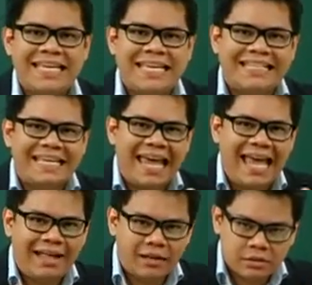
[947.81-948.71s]
He
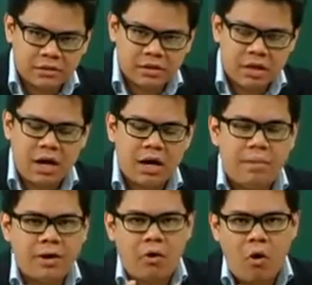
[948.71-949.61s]
tells
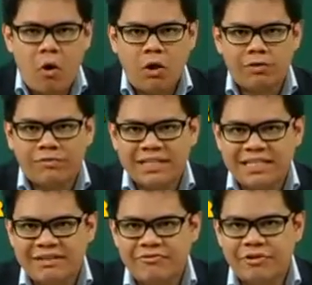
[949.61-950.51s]
about all of the
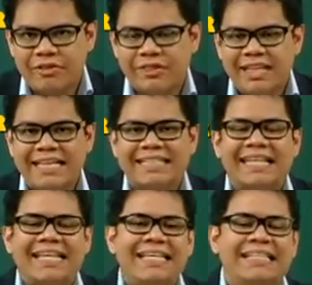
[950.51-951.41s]
different things
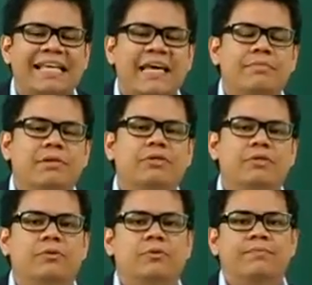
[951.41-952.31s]
that he is able to
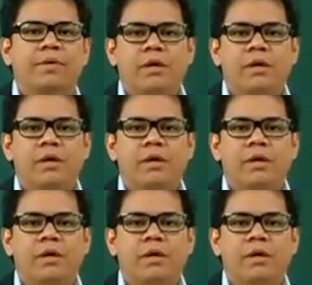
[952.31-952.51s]
do.